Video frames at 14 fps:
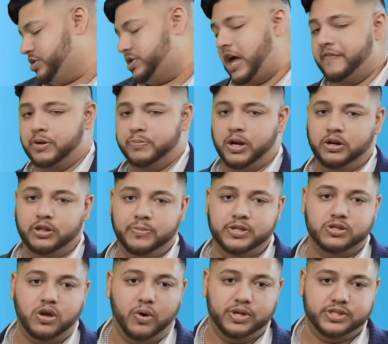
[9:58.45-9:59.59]
Just having bigger
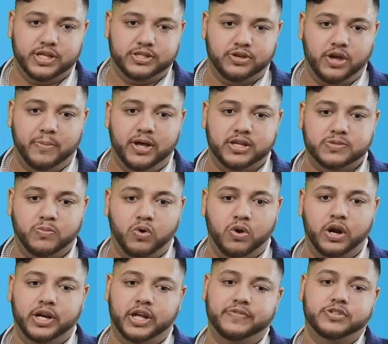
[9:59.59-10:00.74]
limits always lets you MS
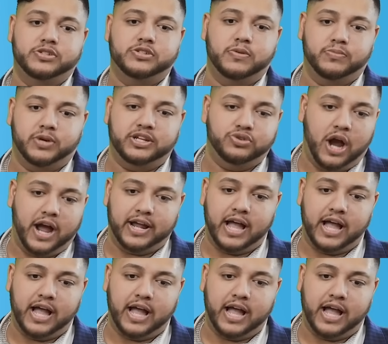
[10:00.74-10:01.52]
more and gives you some dry